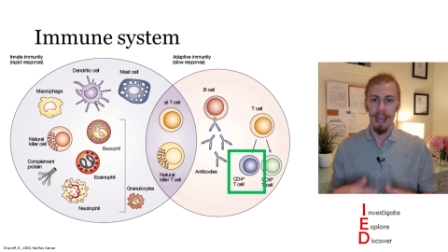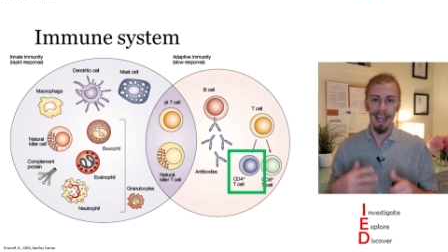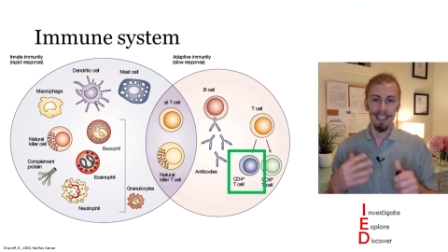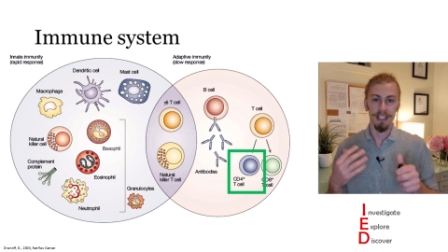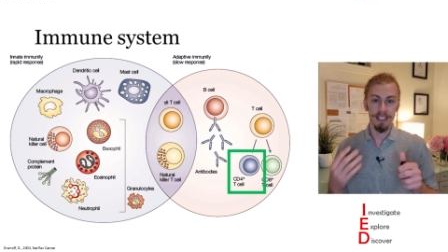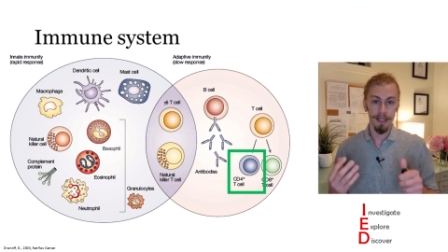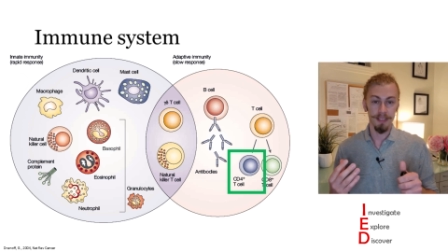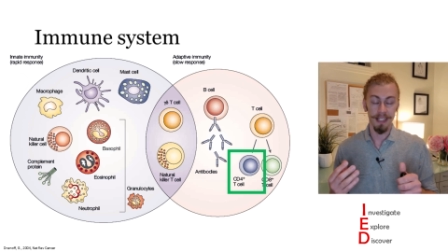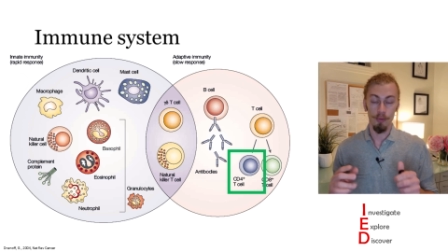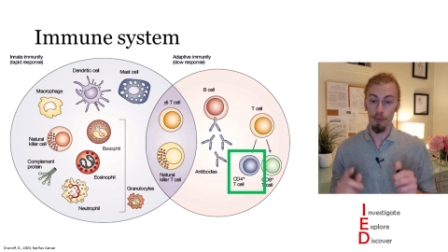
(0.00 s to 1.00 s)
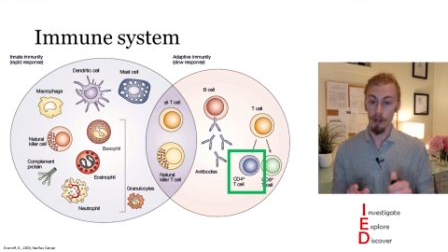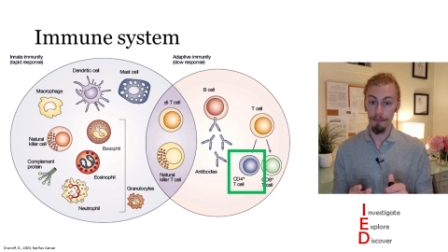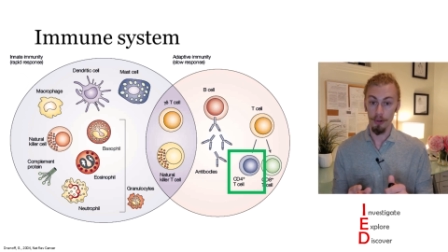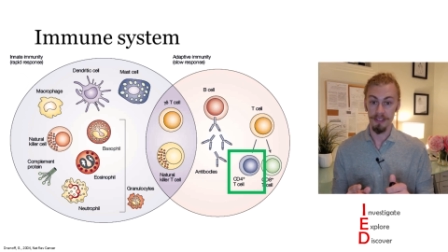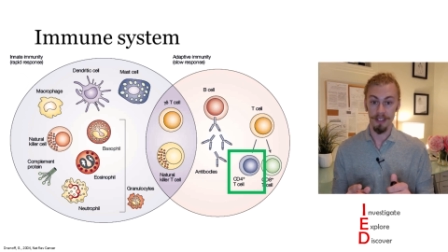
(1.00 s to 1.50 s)
And the subset that we're
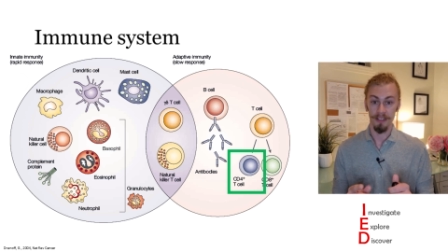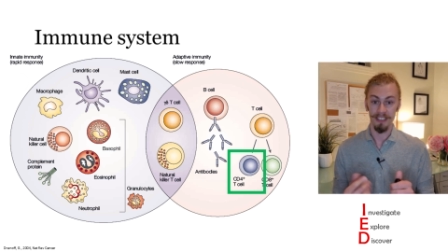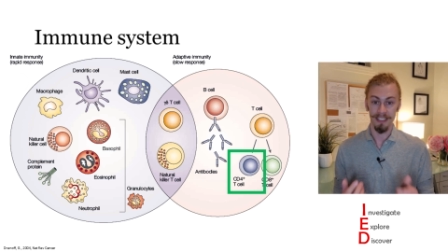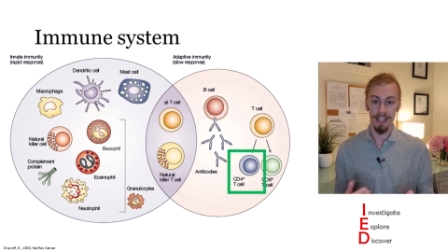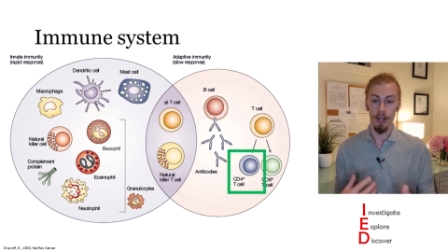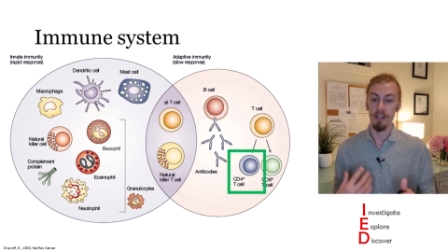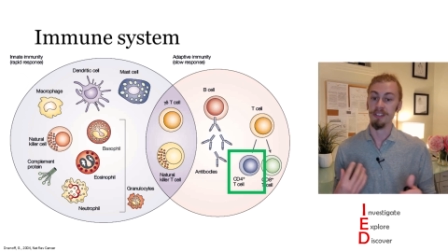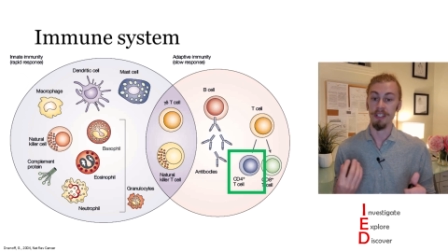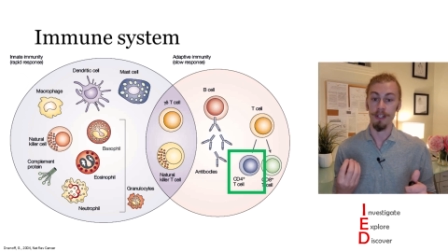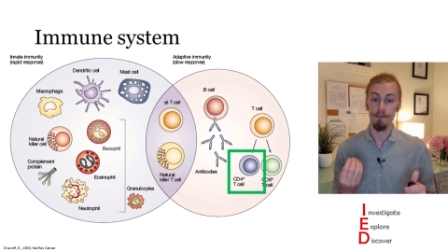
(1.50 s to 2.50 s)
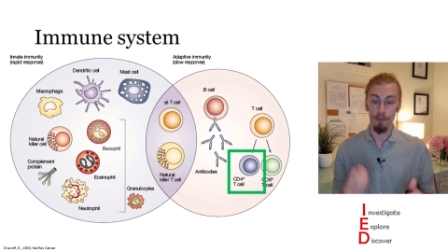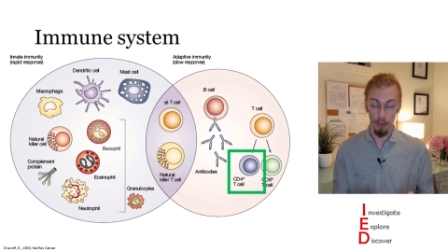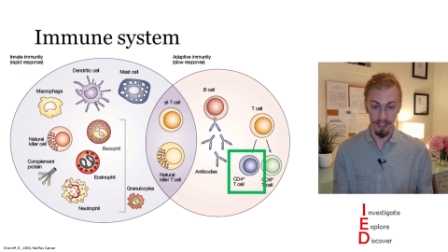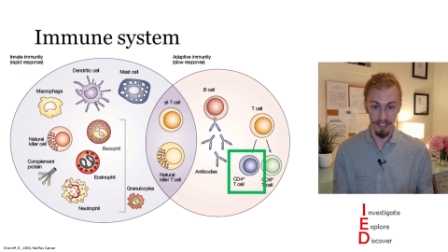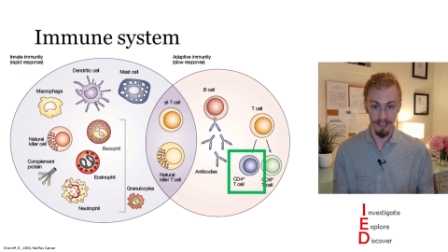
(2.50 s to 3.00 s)
focusing on today are
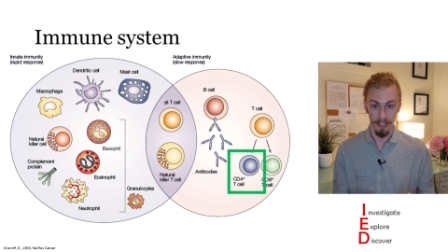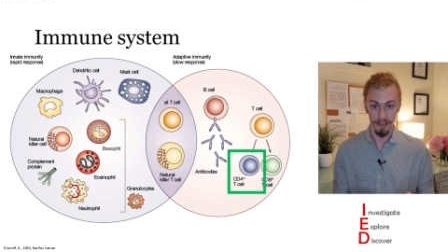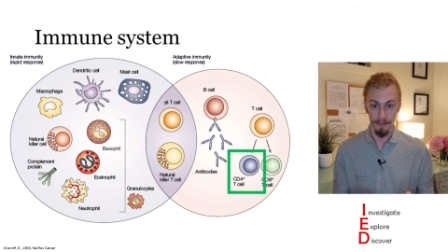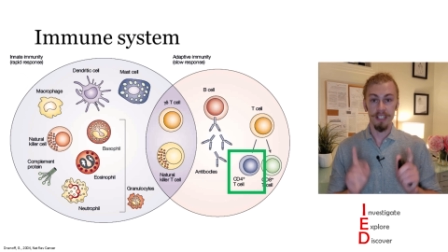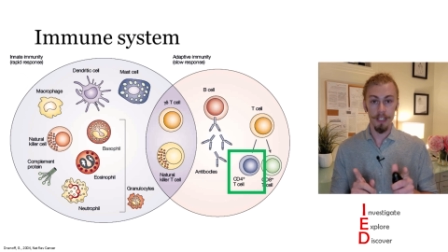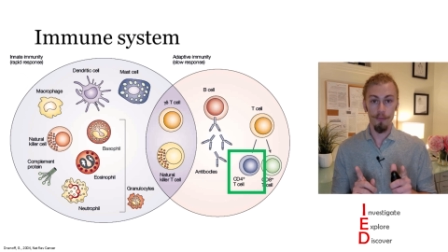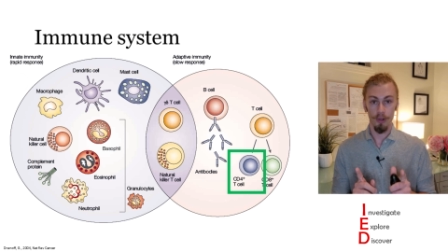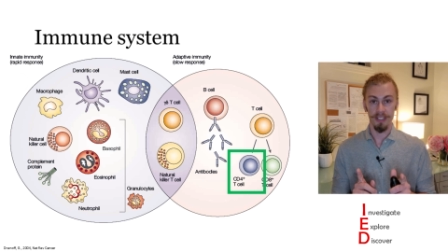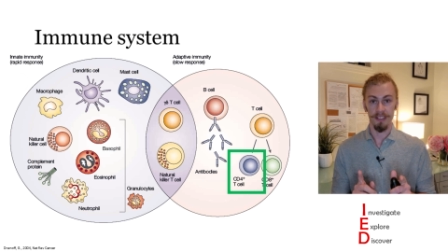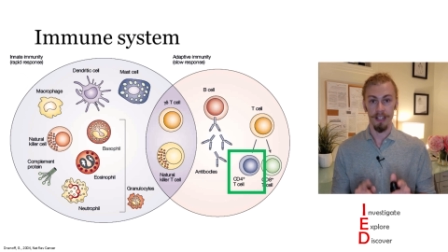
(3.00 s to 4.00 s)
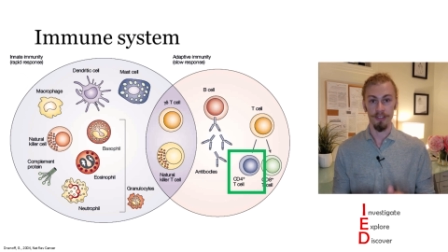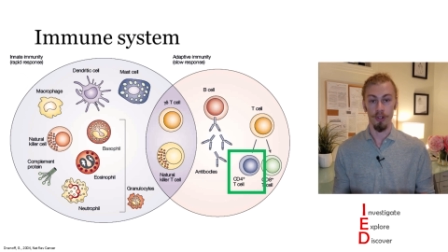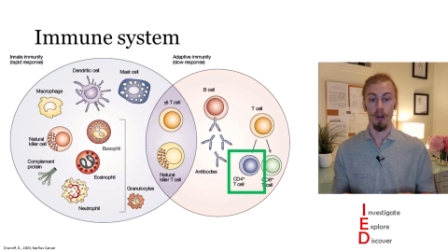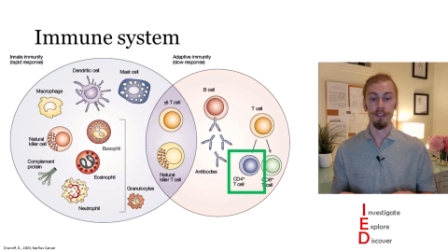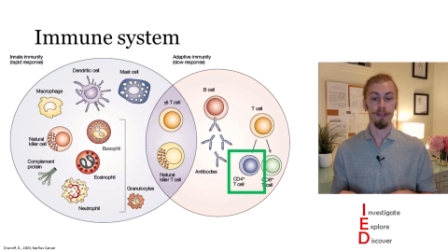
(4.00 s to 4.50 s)
CD4 T cells. CD4 T cells
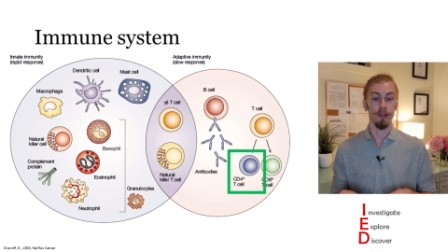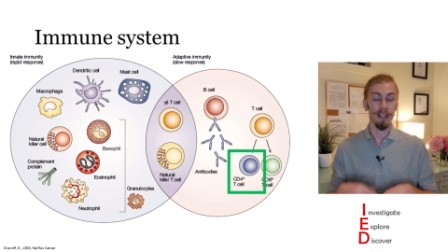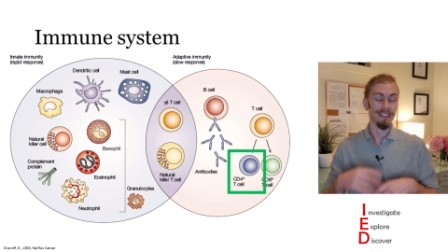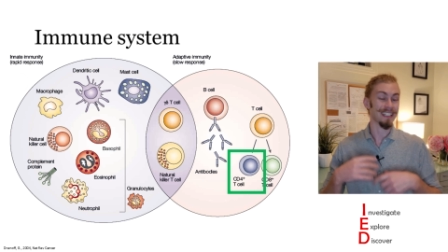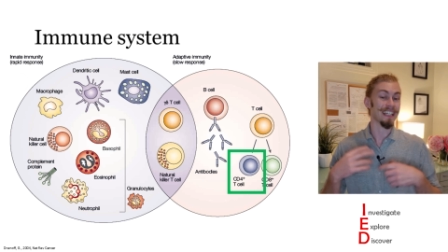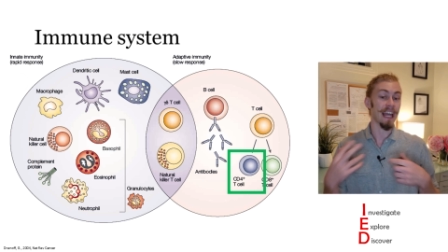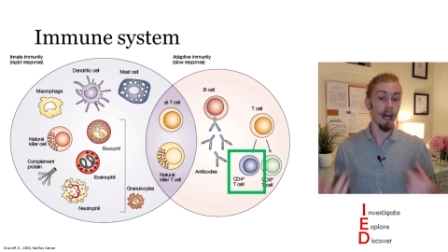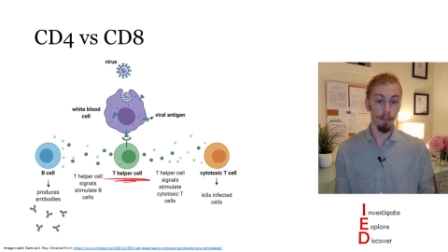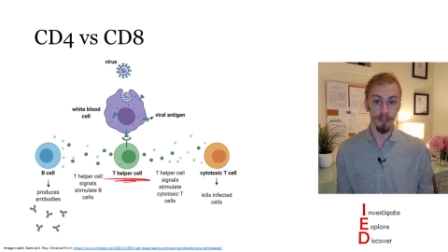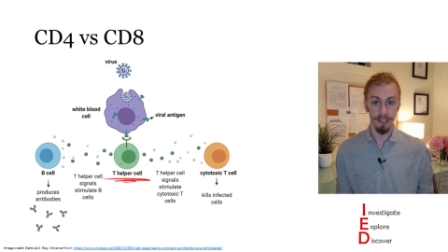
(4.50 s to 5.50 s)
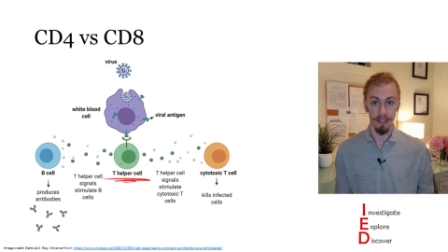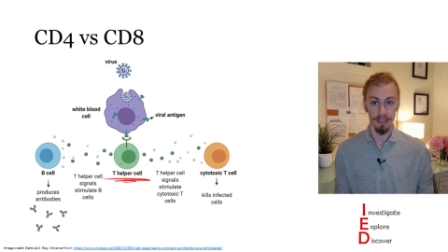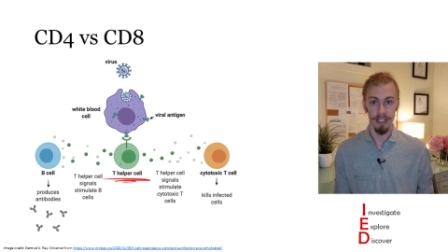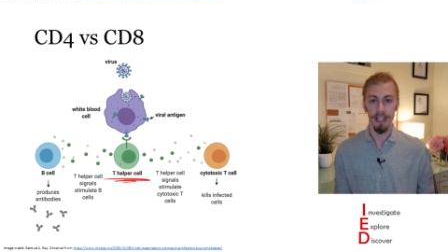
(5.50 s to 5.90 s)
are also known as T helper cells,